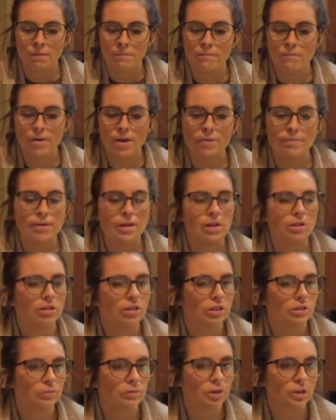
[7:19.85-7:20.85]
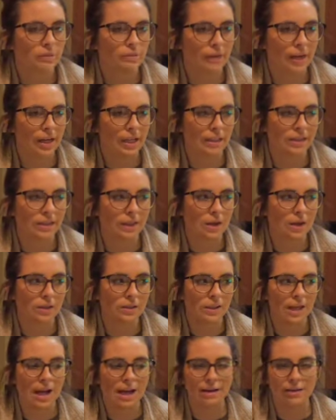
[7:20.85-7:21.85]
maybe do some more spaghetti
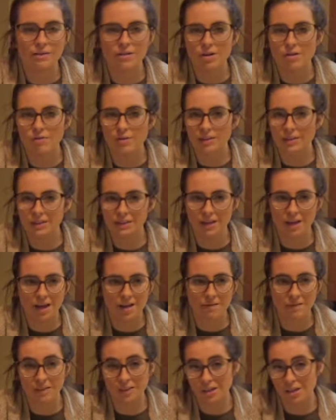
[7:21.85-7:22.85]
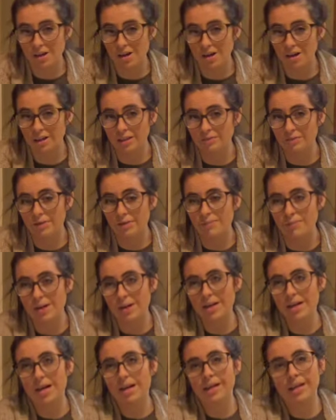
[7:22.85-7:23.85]
sauce. I don't know, we still have a ton. We
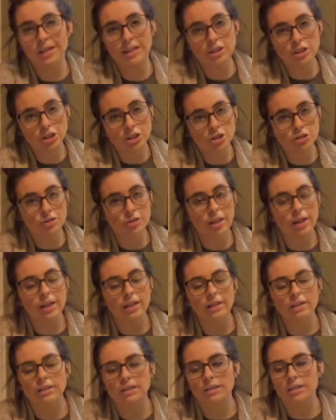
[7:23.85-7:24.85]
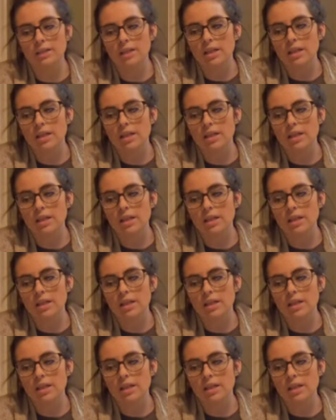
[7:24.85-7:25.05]
may not need to do that.